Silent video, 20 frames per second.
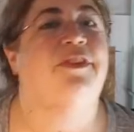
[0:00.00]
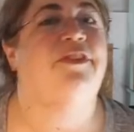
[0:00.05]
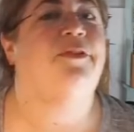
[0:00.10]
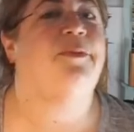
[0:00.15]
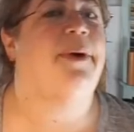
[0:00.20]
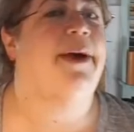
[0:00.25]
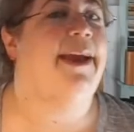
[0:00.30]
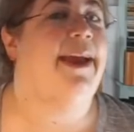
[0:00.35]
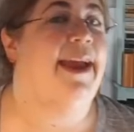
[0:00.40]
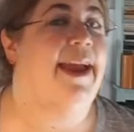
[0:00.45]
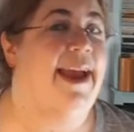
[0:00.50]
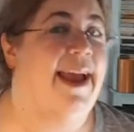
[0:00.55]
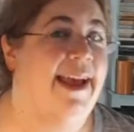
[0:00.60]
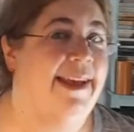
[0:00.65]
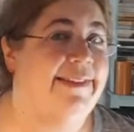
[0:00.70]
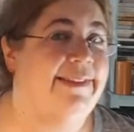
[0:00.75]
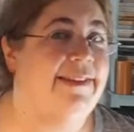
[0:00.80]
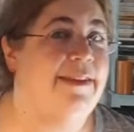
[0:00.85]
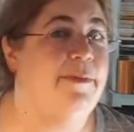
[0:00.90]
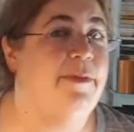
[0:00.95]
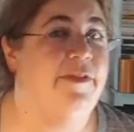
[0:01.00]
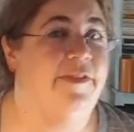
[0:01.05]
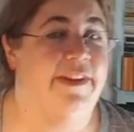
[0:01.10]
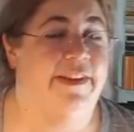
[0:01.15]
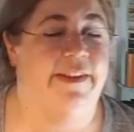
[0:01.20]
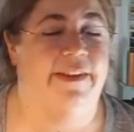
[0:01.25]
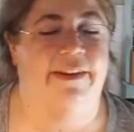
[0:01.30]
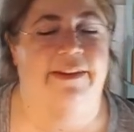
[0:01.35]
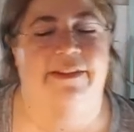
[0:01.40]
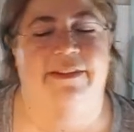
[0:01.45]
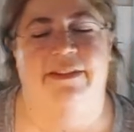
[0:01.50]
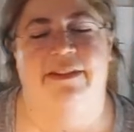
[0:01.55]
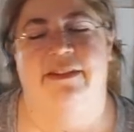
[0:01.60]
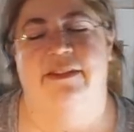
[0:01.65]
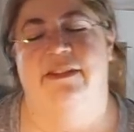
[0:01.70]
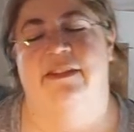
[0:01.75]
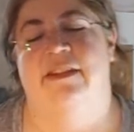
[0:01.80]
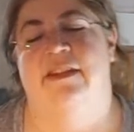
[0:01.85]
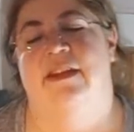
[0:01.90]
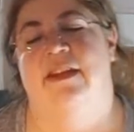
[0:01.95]
which is why I asked him if he liked it
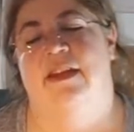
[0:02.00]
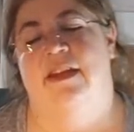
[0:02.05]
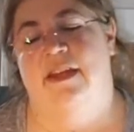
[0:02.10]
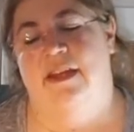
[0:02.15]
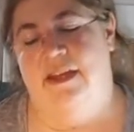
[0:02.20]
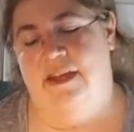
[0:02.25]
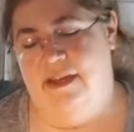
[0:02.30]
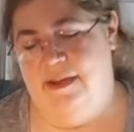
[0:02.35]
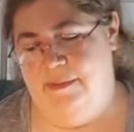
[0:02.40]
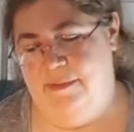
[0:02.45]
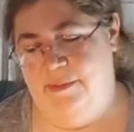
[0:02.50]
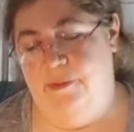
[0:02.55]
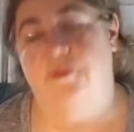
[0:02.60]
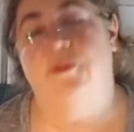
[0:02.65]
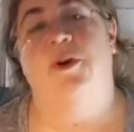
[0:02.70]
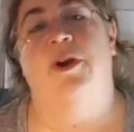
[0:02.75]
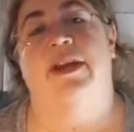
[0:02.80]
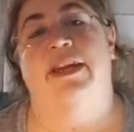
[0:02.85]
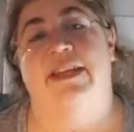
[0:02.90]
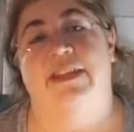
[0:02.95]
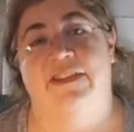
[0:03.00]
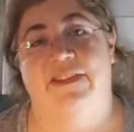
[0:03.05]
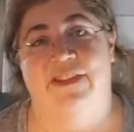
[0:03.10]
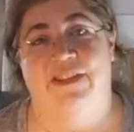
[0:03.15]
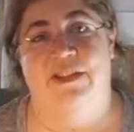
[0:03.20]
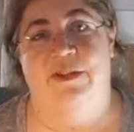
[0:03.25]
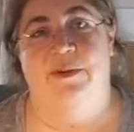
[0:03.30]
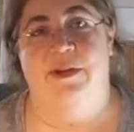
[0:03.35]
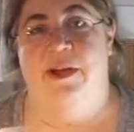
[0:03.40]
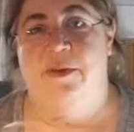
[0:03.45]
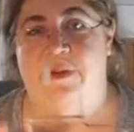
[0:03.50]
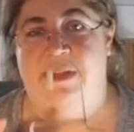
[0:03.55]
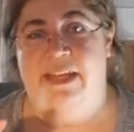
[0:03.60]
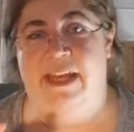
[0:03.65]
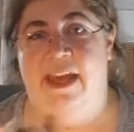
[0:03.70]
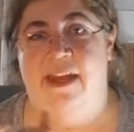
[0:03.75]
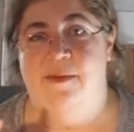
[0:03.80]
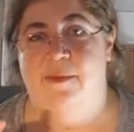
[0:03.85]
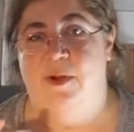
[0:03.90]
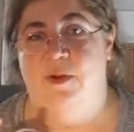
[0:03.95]
before I continued. I
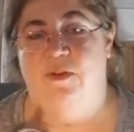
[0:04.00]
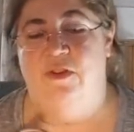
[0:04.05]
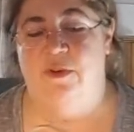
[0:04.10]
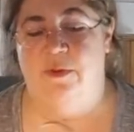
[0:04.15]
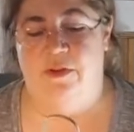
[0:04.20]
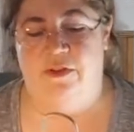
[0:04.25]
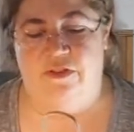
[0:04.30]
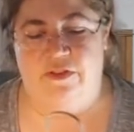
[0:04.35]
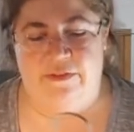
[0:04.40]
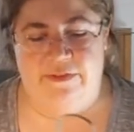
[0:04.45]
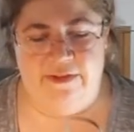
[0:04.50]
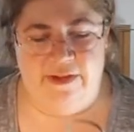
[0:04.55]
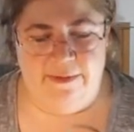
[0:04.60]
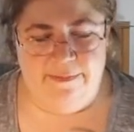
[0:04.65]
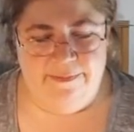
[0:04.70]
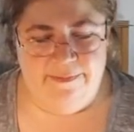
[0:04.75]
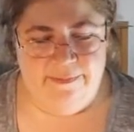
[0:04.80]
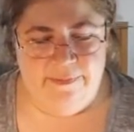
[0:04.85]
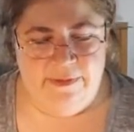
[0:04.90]
only had about 2 inches done.